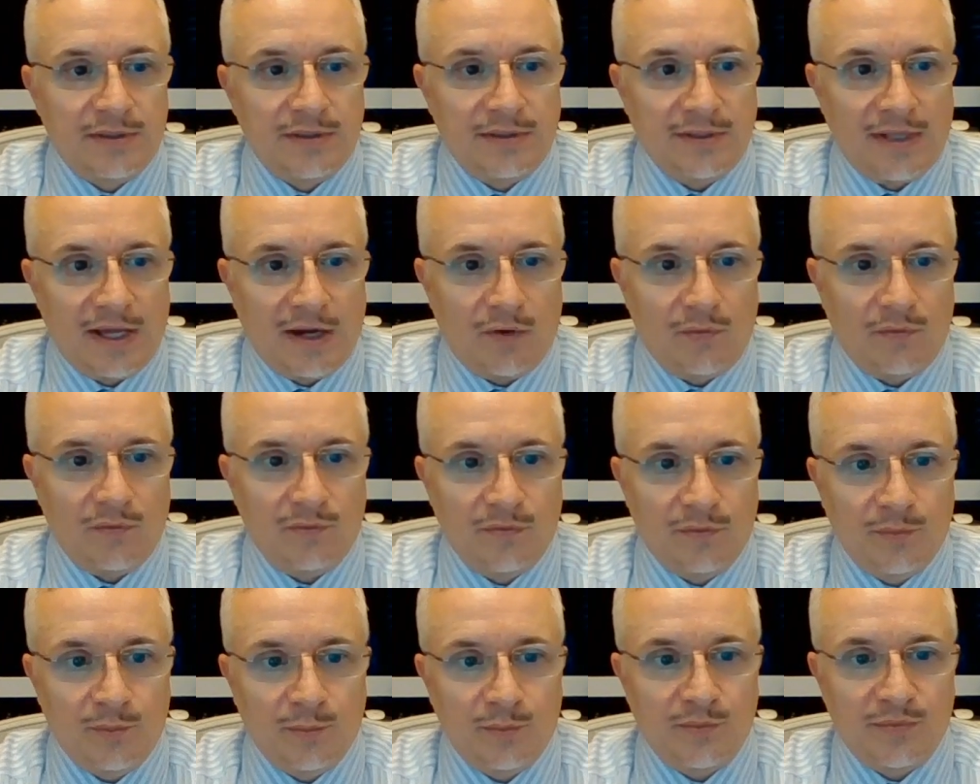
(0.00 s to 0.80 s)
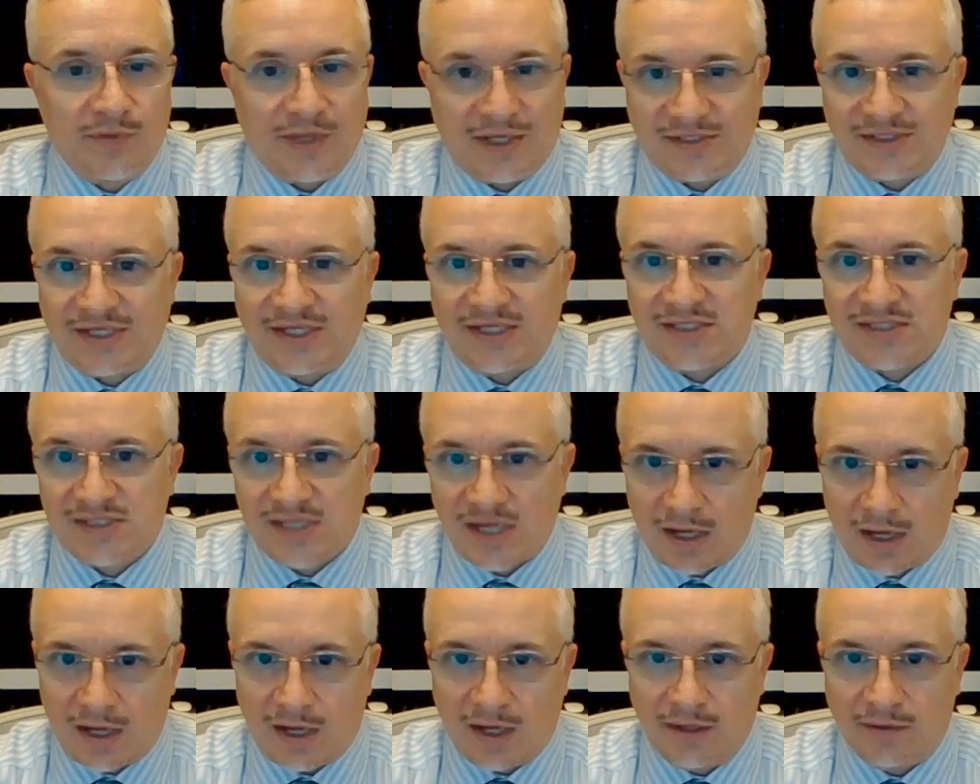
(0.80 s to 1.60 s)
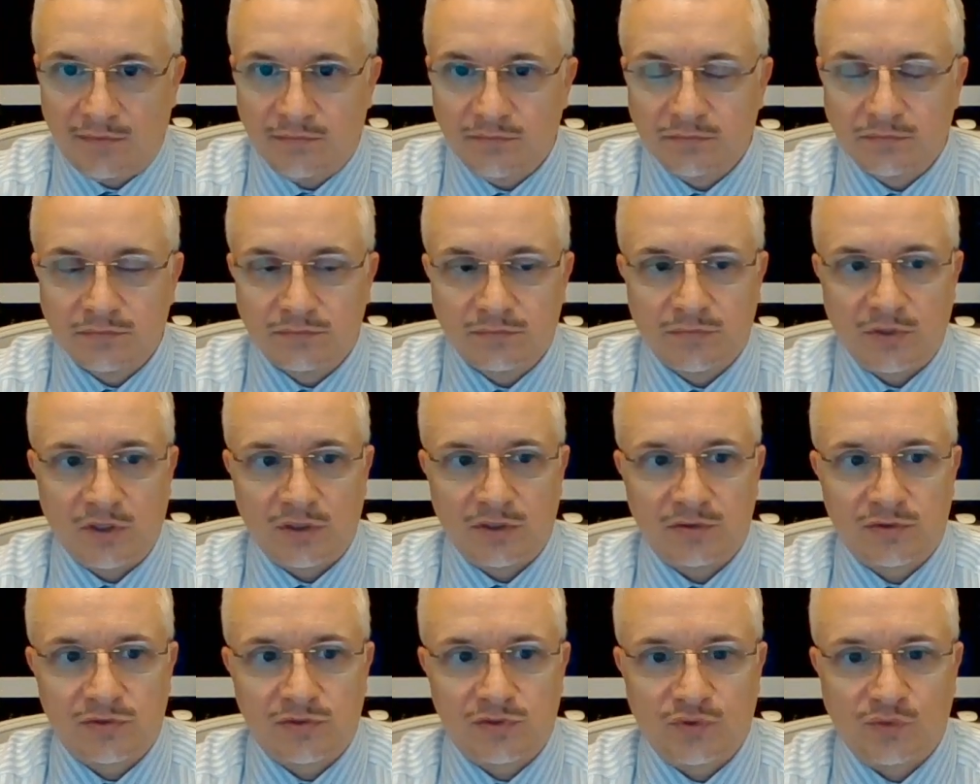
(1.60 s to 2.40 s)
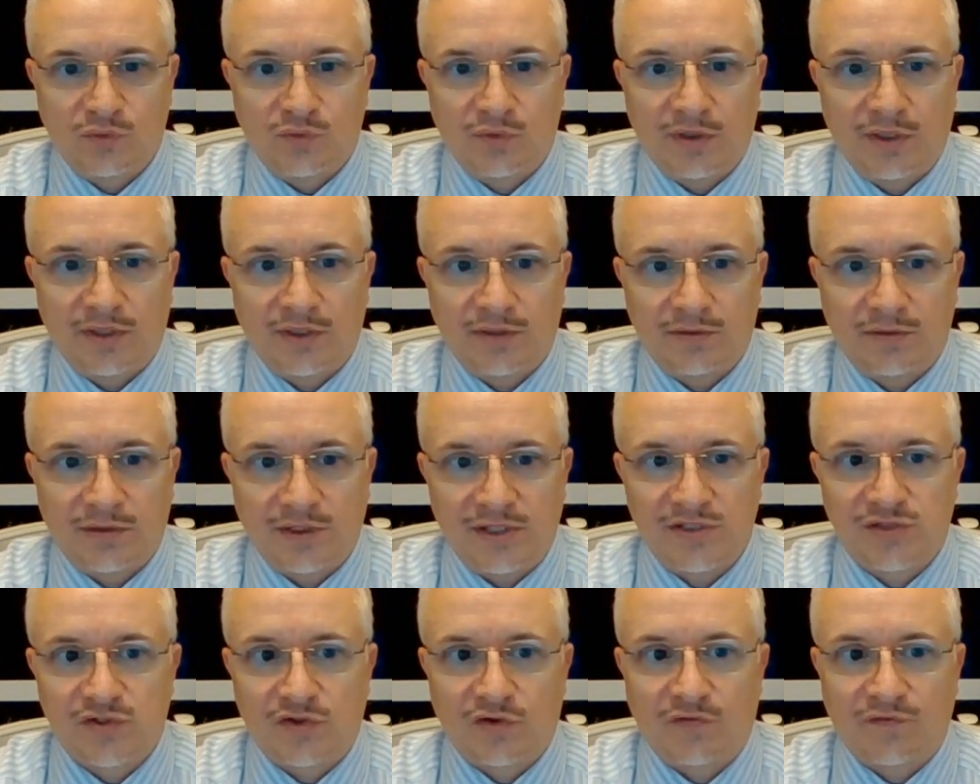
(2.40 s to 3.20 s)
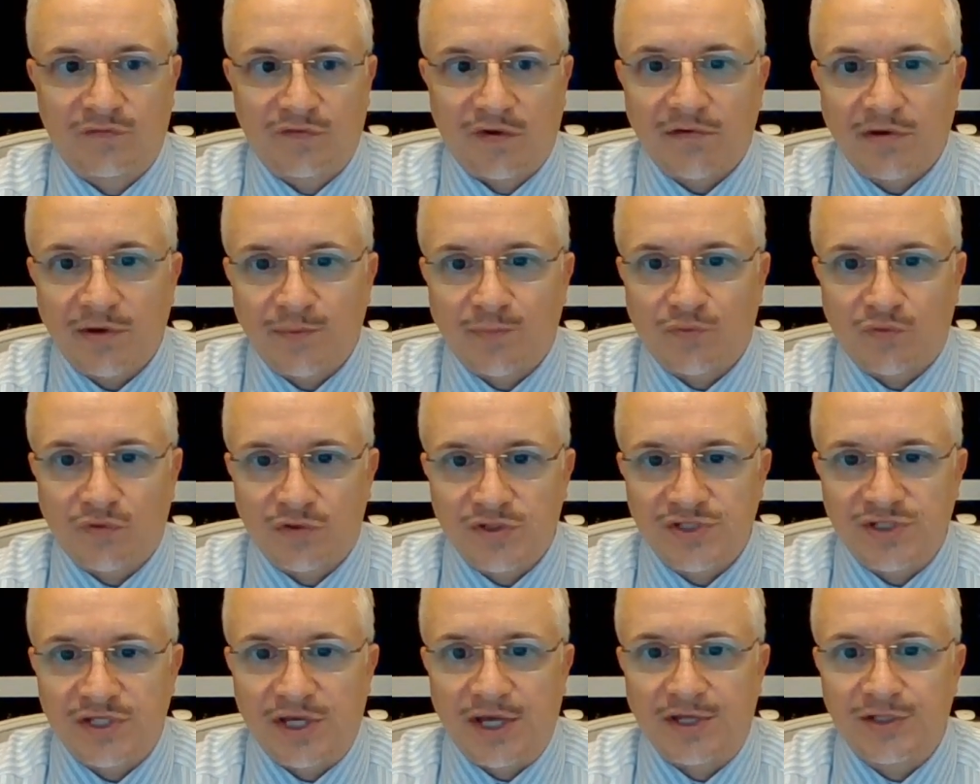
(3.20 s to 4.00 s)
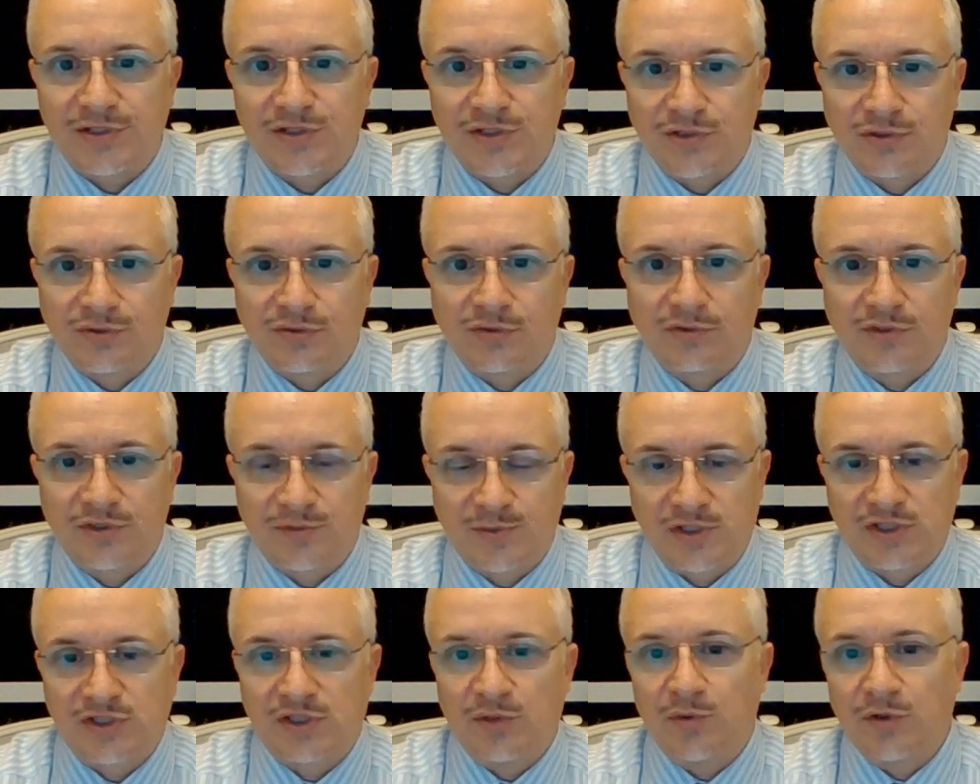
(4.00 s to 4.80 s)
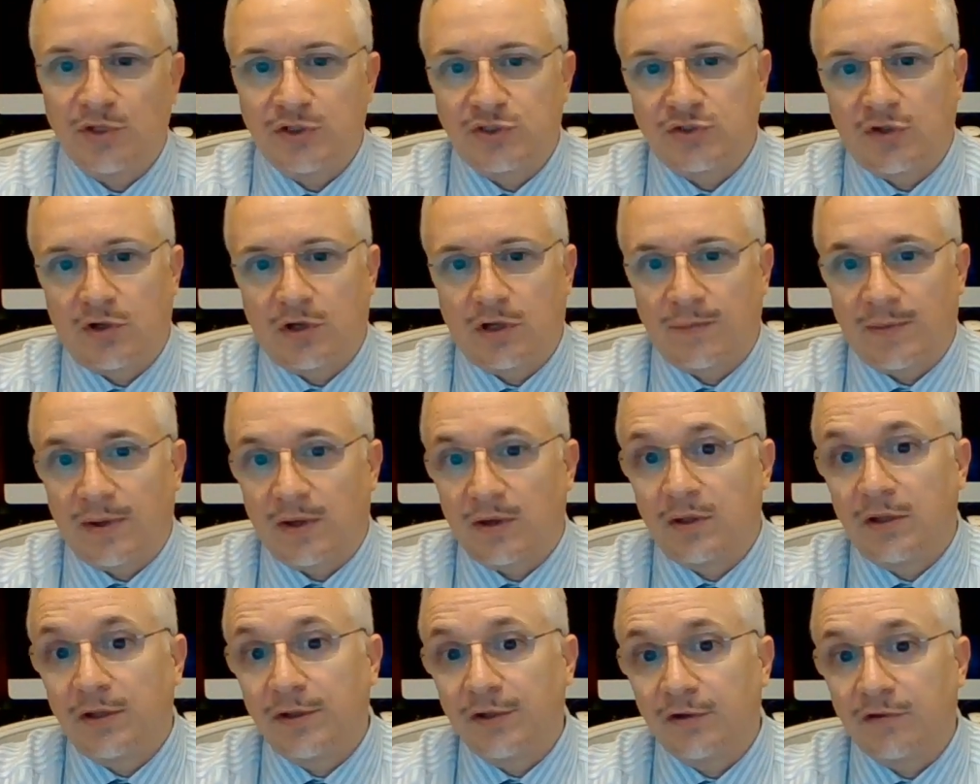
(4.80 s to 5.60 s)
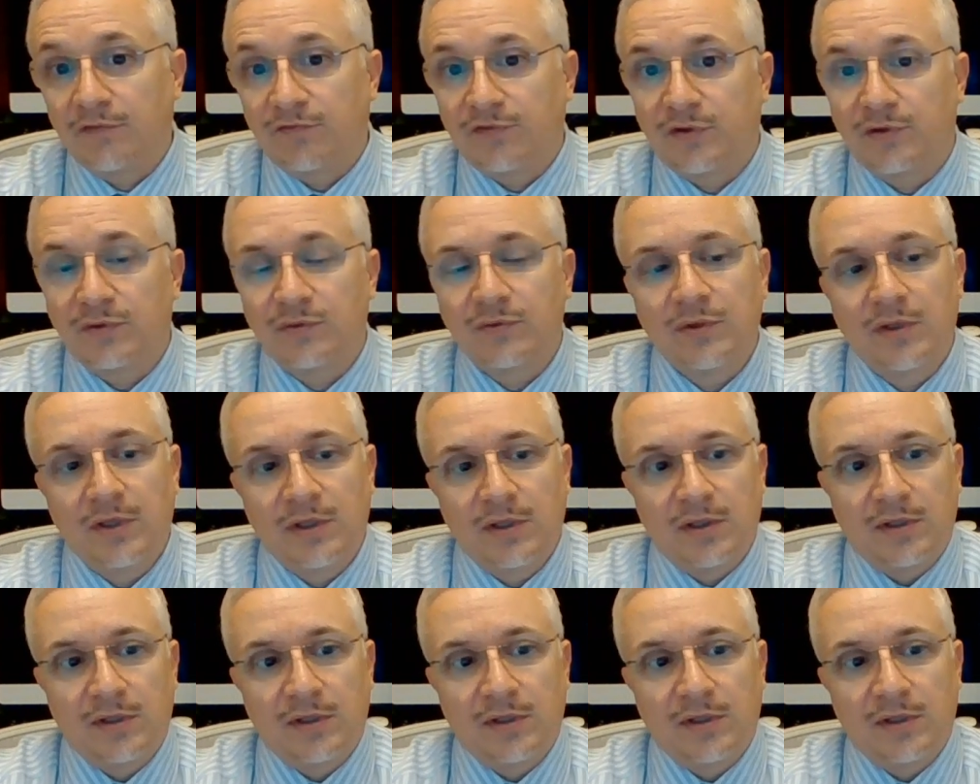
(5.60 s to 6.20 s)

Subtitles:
Now, that takes time. Tooling, these are very precise tools, especially when you talk about Clearview.